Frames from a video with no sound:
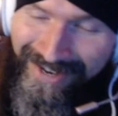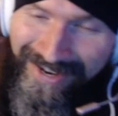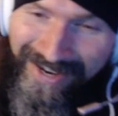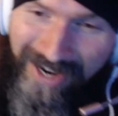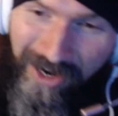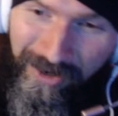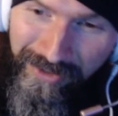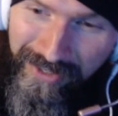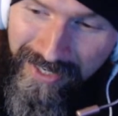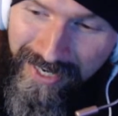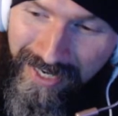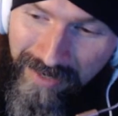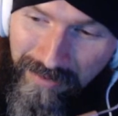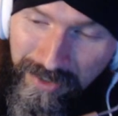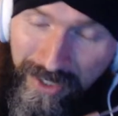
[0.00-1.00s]
on the
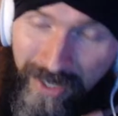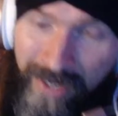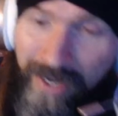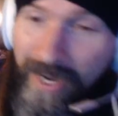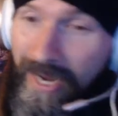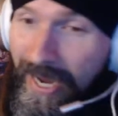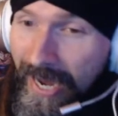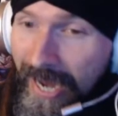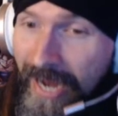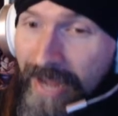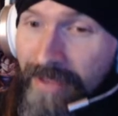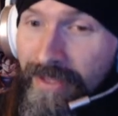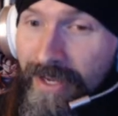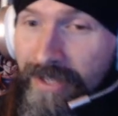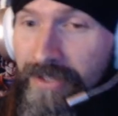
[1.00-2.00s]
names,
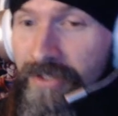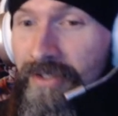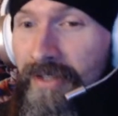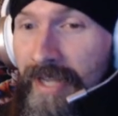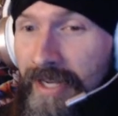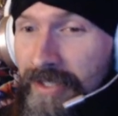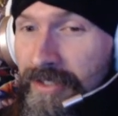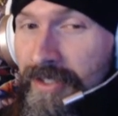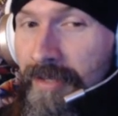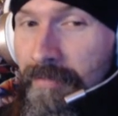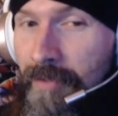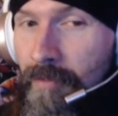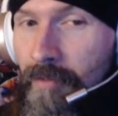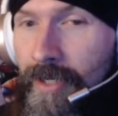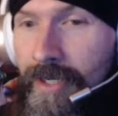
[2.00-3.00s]
and that's something
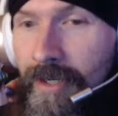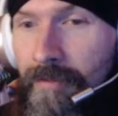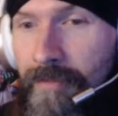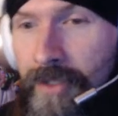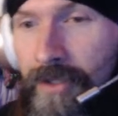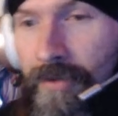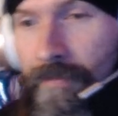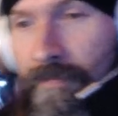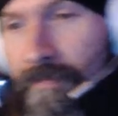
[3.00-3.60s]
to bring up too.